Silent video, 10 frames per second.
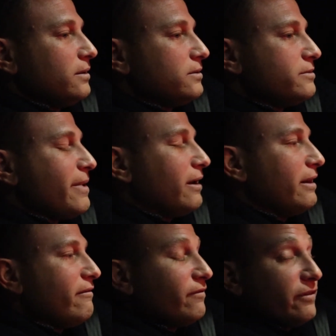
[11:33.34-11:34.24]
it's about
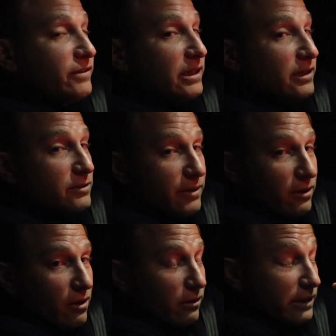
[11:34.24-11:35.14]
11:15. It's been
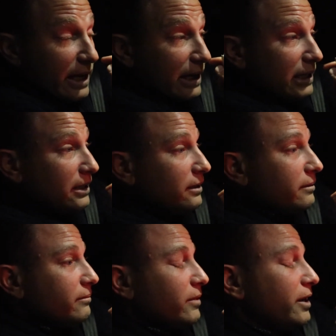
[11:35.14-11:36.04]
a long day,
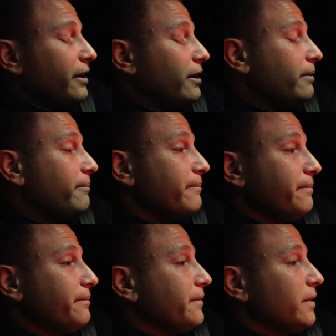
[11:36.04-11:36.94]
but
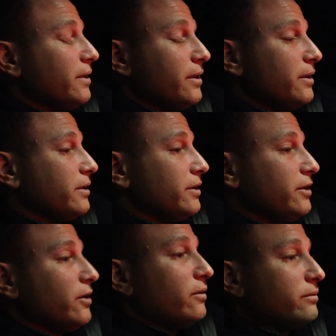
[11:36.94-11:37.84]

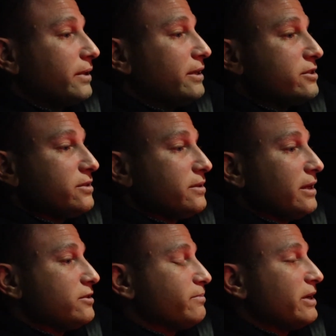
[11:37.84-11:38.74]
you know, that's
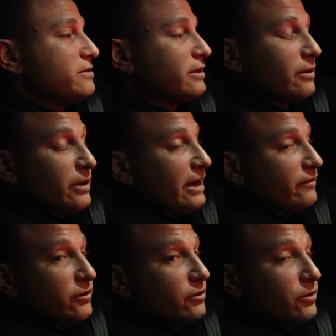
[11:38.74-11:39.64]
basically what you
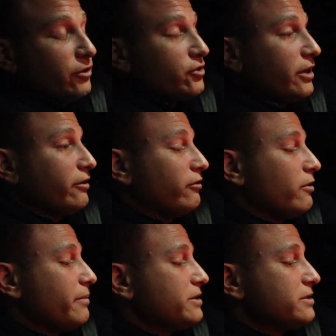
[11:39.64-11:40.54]
have to do when you're trying to
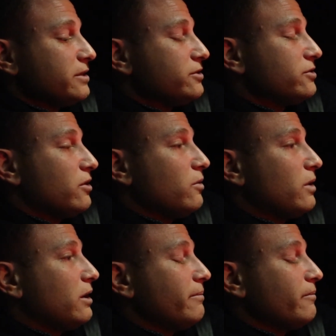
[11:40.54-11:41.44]
grow a business. So
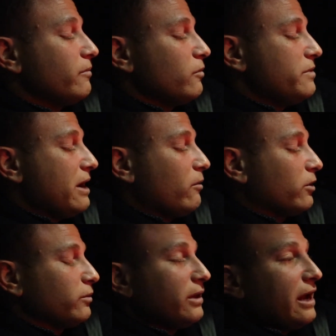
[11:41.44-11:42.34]

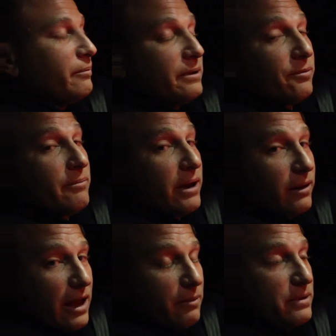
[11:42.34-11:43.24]
networked with a lot of people, met a
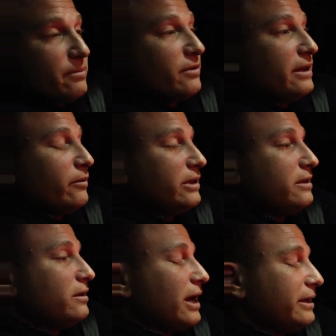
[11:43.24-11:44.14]
lot of people that
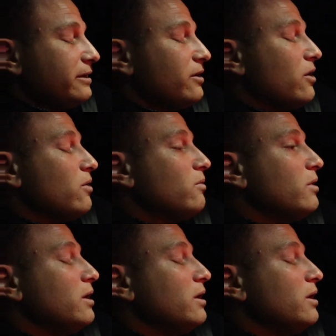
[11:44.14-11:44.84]
I didn't know.